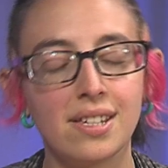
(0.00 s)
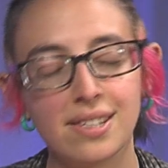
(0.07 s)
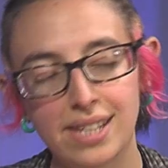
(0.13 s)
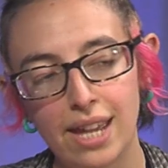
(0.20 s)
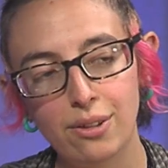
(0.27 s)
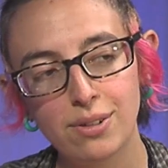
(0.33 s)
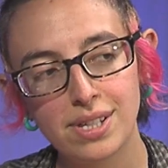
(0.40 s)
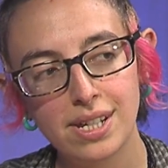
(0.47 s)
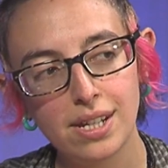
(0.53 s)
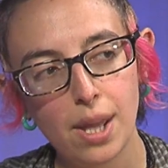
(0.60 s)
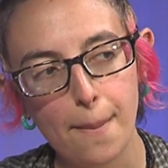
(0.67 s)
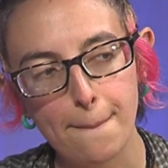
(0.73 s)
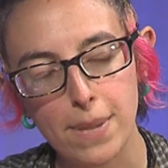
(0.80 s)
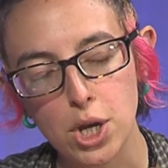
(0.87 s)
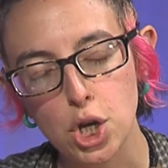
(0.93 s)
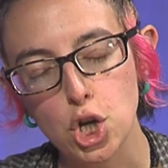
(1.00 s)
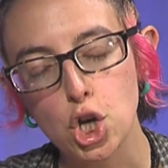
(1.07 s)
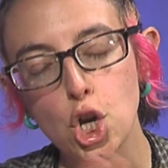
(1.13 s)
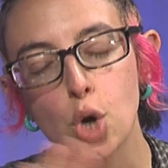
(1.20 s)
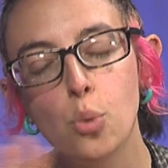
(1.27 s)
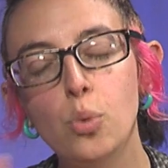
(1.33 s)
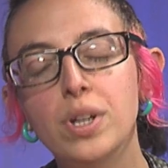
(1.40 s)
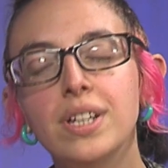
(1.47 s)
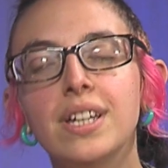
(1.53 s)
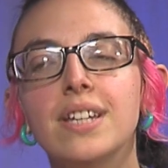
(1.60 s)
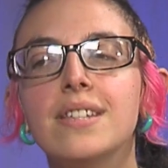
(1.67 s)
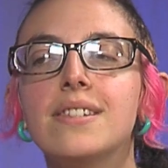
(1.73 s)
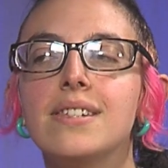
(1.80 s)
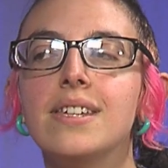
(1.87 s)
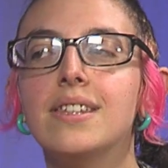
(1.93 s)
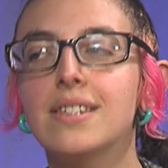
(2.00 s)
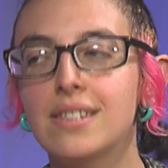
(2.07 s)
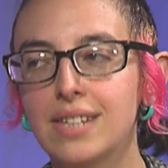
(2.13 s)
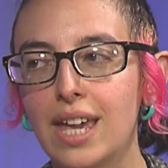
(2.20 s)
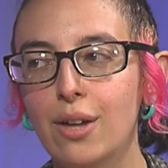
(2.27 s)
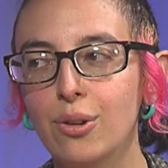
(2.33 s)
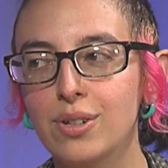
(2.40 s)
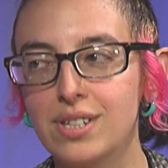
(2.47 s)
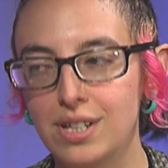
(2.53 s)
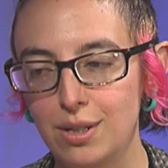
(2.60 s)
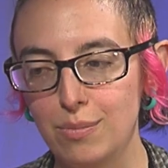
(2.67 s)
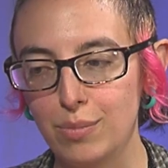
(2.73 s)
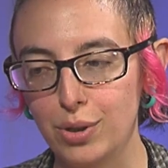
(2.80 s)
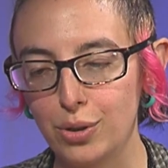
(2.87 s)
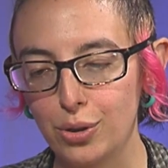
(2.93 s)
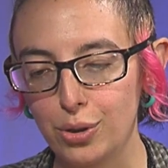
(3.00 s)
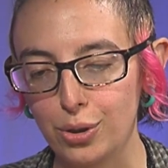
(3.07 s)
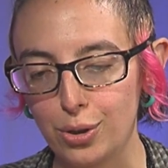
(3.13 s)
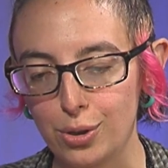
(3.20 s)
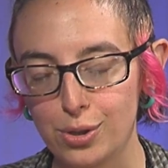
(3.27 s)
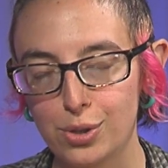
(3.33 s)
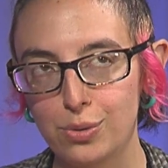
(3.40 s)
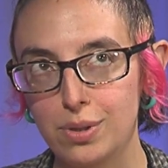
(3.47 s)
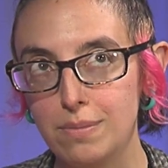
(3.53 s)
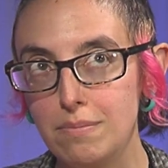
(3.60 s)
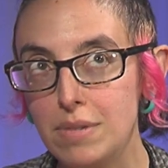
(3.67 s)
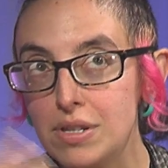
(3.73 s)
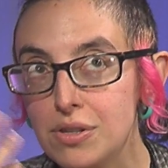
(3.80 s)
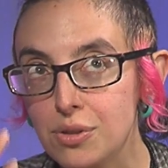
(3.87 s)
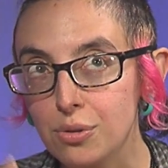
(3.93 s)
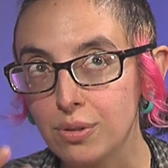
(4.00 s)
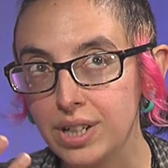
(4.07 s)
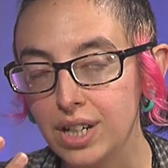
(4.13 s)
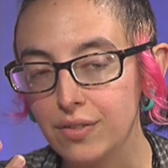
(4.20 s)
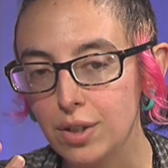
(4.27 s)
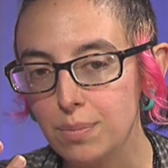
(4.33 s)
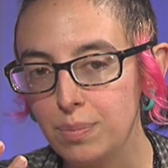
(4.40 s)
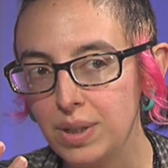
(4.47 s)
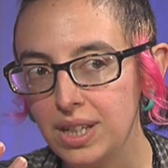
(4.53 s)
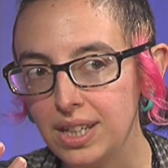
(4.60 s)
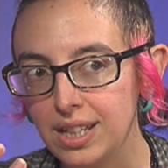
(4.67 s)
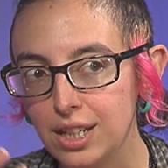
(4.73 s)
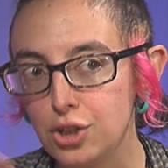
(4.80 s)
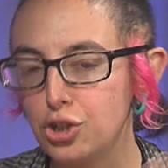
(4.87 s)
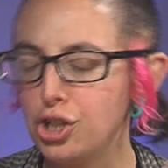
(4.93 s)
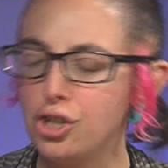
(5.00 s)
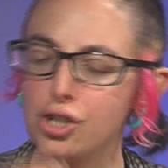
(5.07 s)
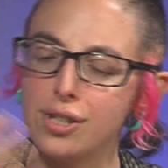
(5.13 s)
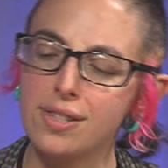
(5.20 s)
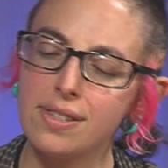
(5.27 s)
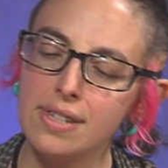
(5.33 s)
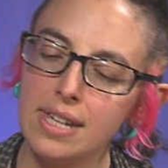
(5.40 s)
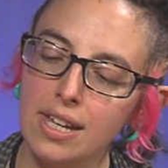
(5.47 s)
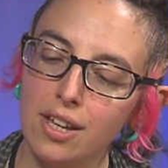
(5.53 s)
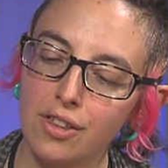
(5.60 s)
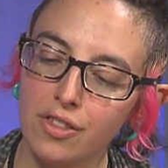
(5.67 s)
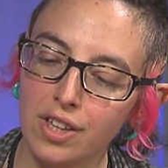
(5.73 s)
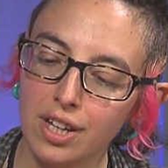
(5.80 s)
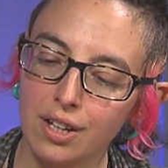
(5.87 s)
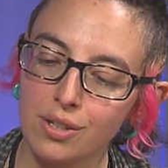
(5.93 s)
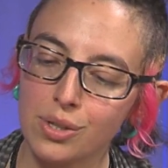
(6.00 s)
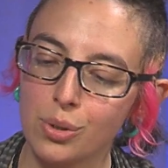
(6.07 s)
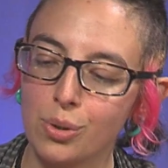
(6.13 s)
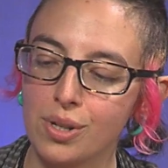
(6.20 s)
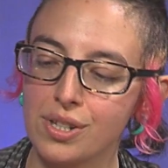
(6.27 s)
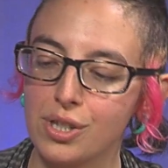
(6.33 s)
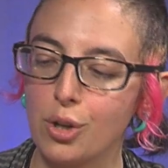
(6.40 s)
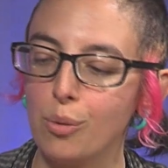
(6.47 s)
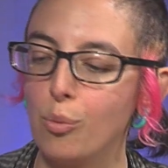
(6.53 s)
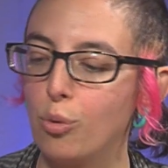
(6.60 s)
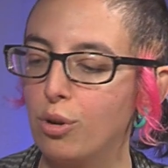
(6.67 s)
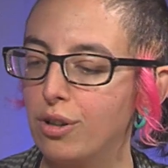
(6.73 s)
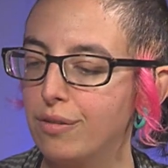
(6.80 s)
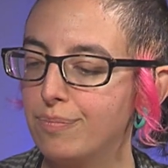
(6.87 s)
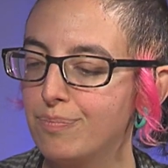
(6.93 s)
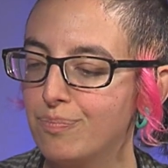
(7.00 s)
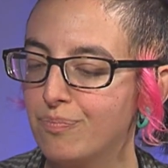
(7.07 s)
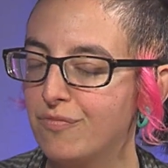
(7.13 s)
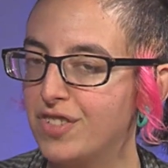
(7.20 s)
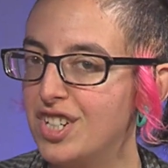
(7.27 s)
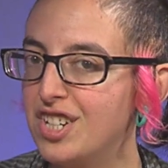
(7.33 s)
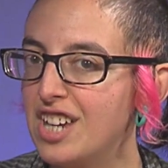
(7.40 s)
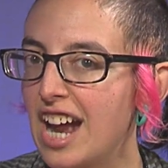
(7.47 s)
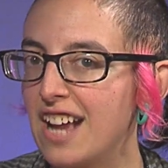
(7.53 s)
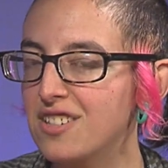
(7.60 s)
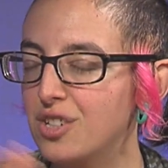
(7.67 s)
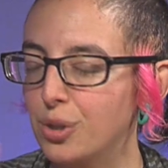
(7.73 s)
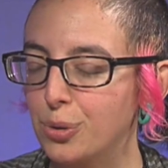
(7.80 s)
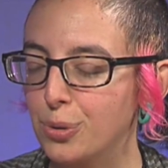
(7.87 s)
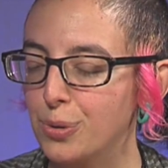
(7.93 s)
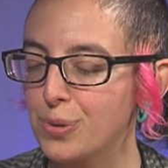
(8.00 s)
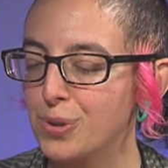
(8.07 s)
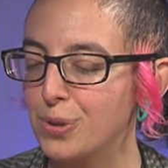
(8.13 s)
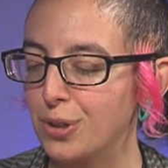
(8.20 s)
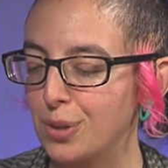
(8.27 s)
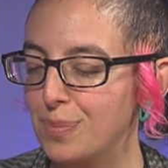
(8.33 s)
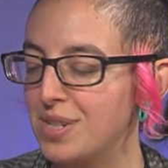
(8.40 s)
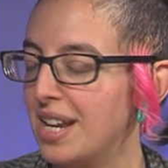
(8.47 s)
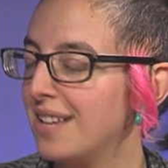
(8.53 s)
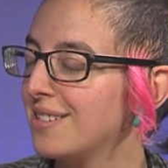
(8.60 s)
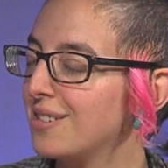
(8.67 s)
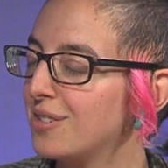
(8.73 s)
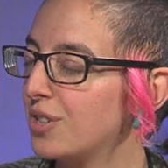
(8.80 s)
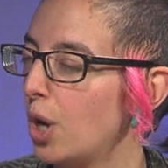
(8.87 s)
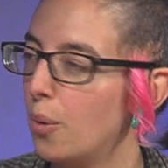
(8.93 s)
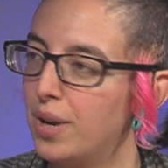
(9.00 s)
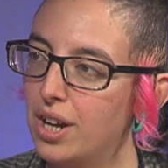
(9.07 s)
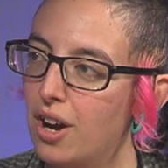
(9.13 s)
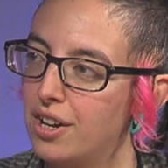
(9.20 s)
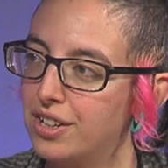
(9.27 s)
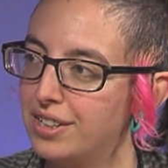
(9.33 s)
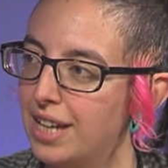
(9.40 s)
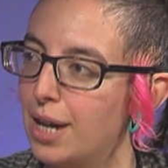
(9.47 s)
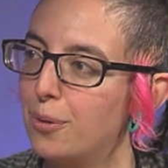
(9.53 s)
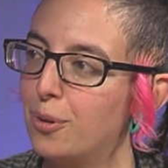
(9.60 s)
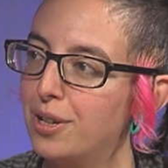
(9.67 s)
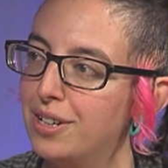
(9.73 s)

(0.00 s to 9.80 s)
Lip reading: skeleton, but no one can see the skeleton but her. So the mystery of it being, is she just seeing things, or is there more fantastical circumstances going on that one?